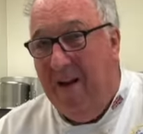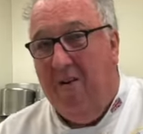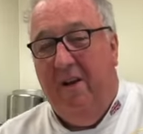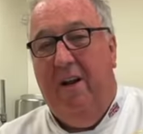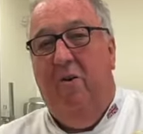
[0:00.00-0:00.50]

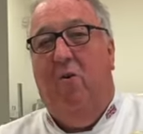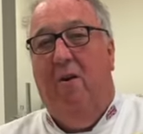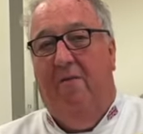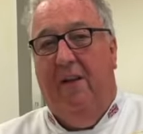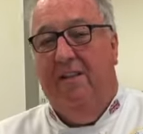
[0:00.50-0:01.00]
not need all
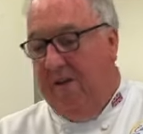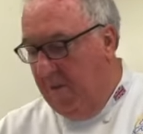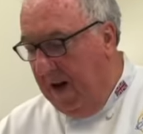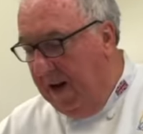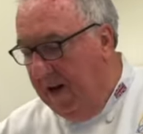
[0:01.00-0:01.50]
of this,
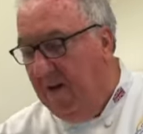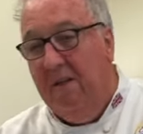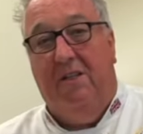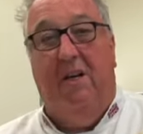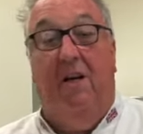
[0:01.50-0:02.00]
depending on
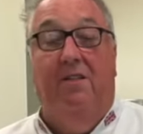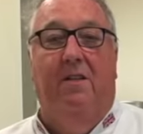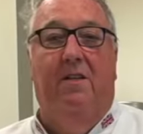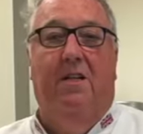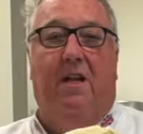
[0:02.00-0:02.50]
the size of
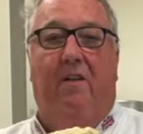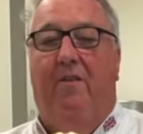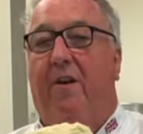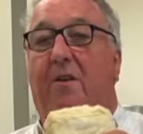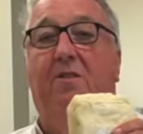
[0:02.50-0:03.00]
the tin. If
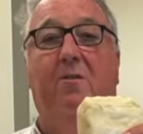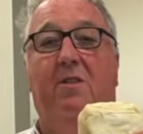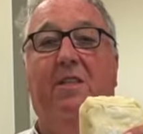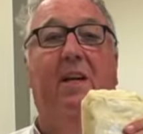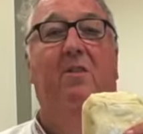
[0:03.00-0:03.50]
you go to a
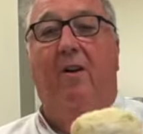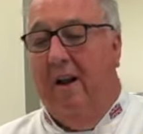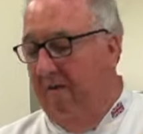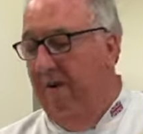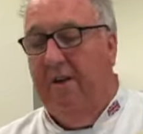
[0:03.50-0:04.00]
10 or
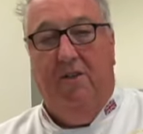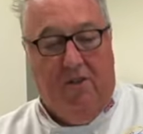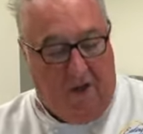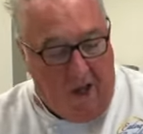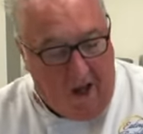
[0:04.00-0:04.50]
11 inch,